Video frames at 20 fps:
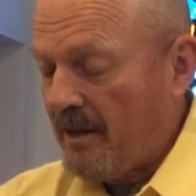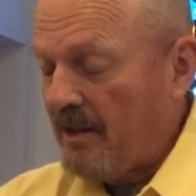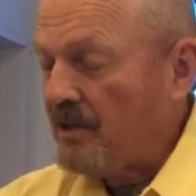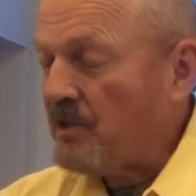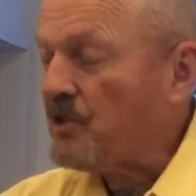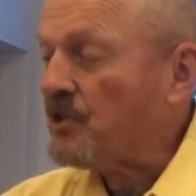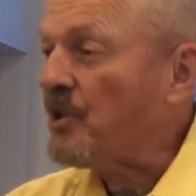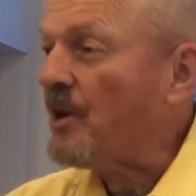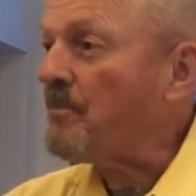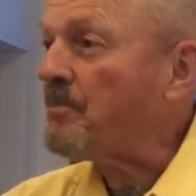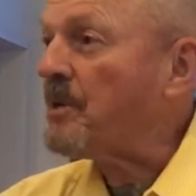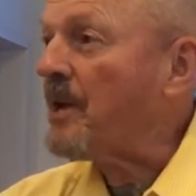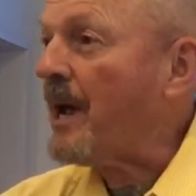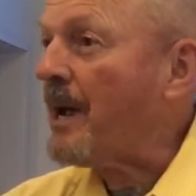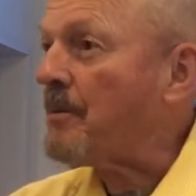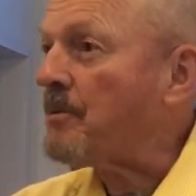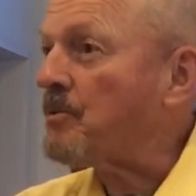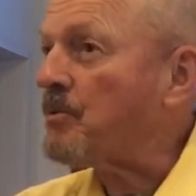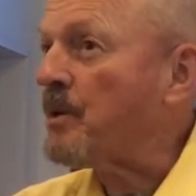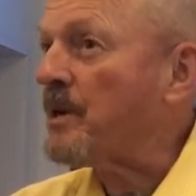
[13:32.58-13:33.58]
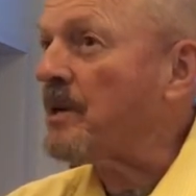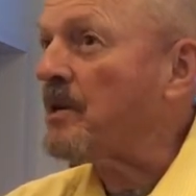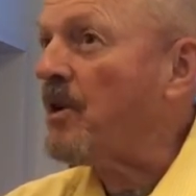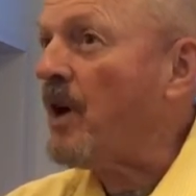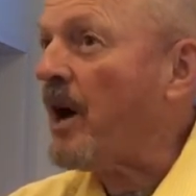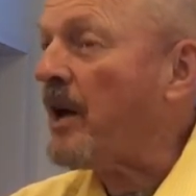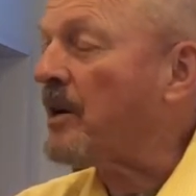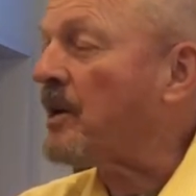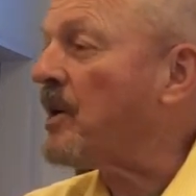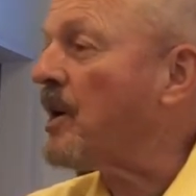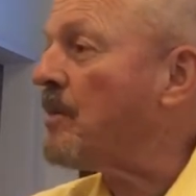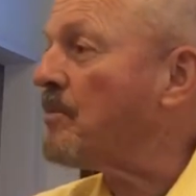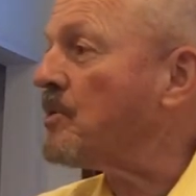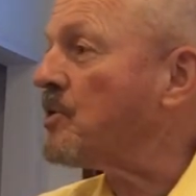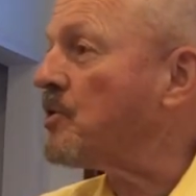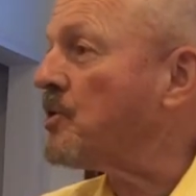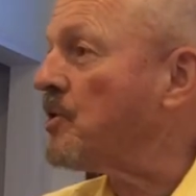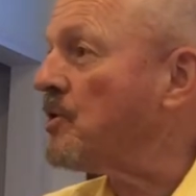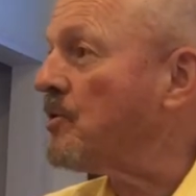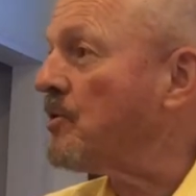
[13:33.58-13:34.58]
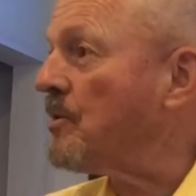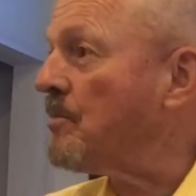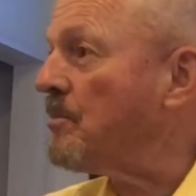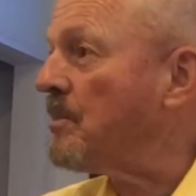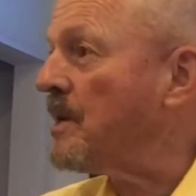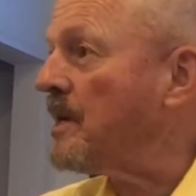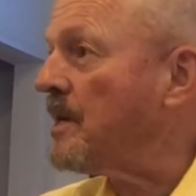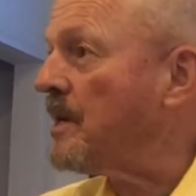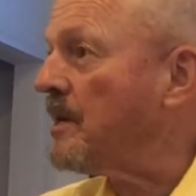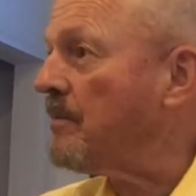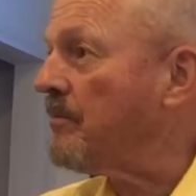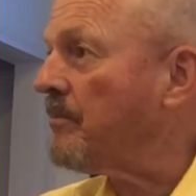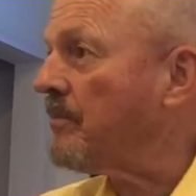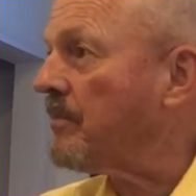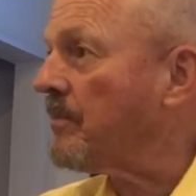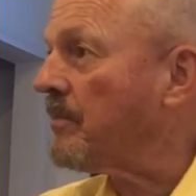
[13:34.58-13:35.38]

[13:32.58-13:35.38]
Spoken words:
Sometimes when God comes to you and me,